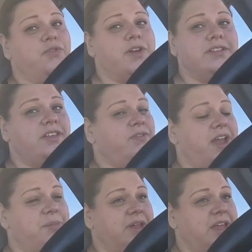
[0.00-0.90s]
for friends and
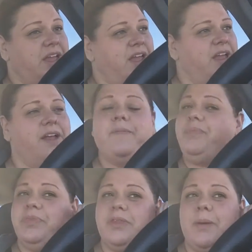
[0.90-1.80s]
family.
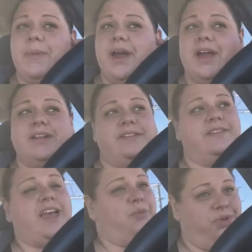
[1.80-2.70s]
But
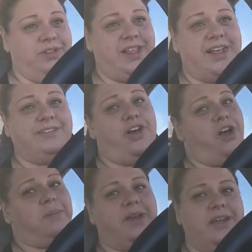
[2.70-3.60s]
that wouldn't last
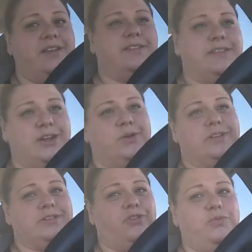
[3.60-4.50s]
long, because,
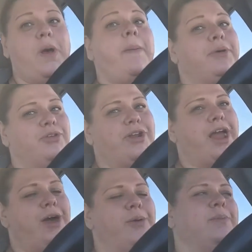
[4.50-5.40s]
this girl's popular
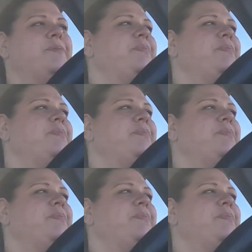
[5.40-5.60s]
now.